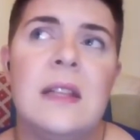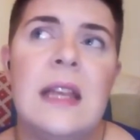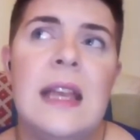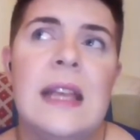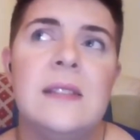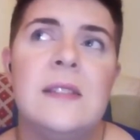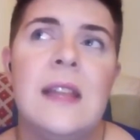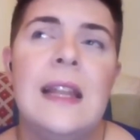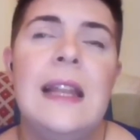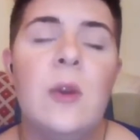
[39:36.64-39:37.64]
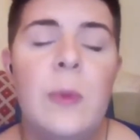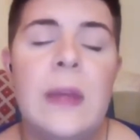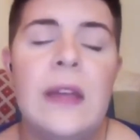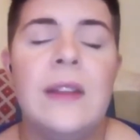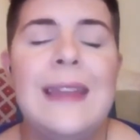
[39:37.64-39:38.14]
it's a little
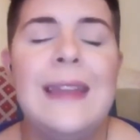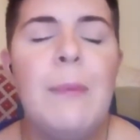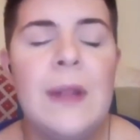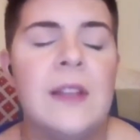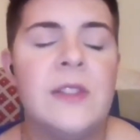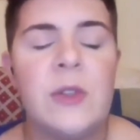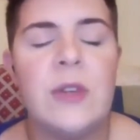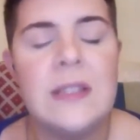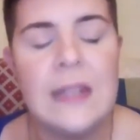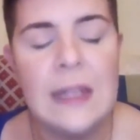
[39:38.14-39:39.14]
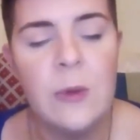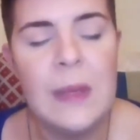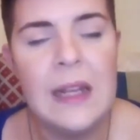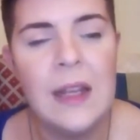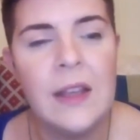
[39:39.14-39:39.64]
bit nebulous, or it's a little
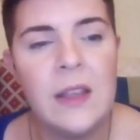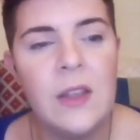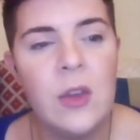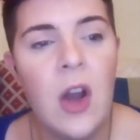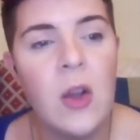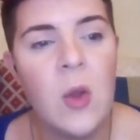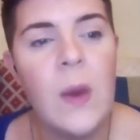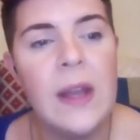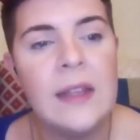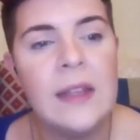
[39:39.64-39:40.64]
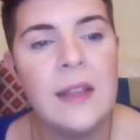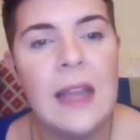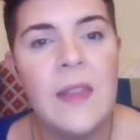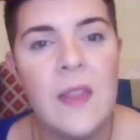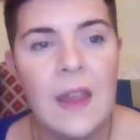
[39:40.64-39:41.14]
bit like you can't quite
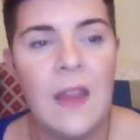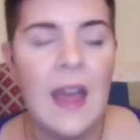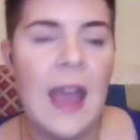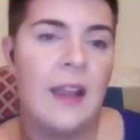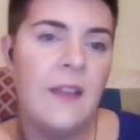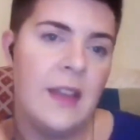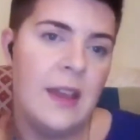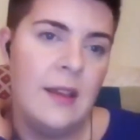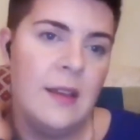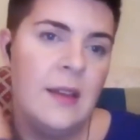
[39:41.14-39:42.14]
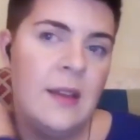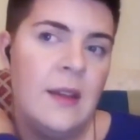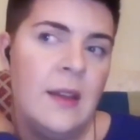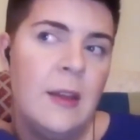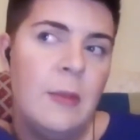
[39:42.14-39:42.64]
get the hang of it.
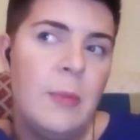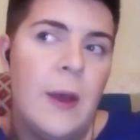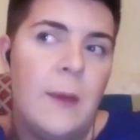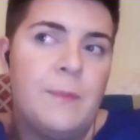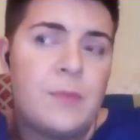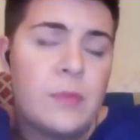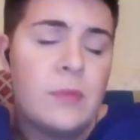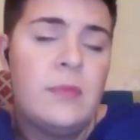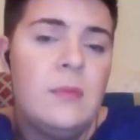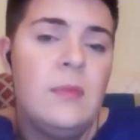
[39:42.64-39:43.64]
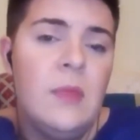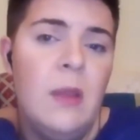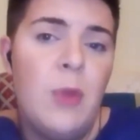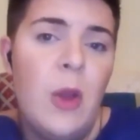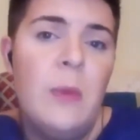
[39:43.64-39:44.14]
But
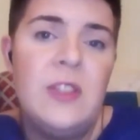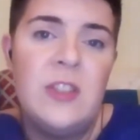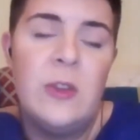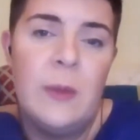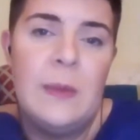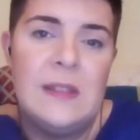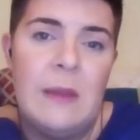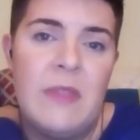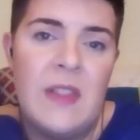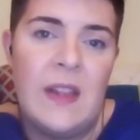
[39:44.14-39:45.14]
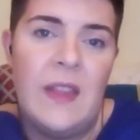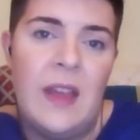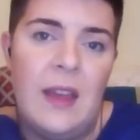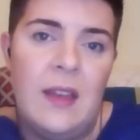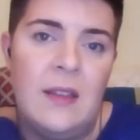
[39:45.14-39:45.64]
I promise you there'll be something
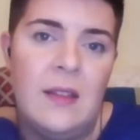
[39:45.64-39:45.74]
there.